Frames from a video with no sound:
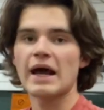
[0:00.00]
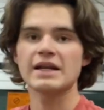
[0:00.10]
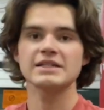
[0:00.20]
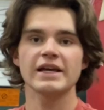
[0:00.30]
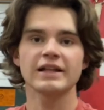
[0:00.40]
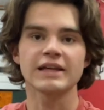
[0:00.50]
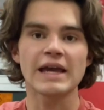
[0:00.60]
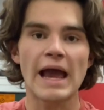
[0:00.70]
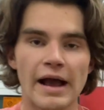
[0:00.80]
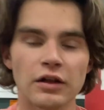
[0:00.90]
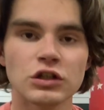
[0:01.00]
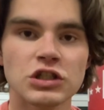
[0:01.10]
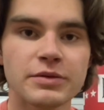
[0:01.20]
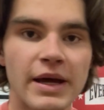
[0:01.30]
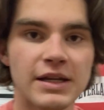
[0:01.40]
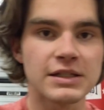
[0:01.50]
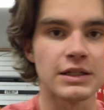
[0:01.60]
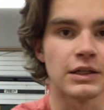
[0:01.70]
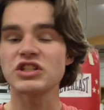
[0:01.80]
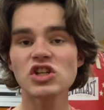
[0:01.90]
had to take like allergy
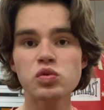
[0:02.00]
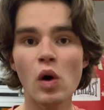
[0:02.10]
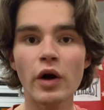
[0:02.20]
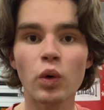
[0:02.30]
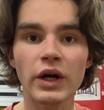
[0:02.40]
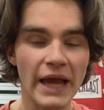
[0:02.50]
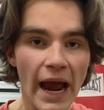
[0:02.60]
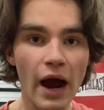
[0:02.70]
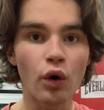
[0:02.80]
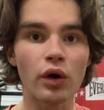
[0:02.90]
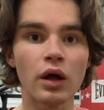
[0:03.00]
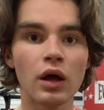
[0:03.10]
medicine. I just want to work out.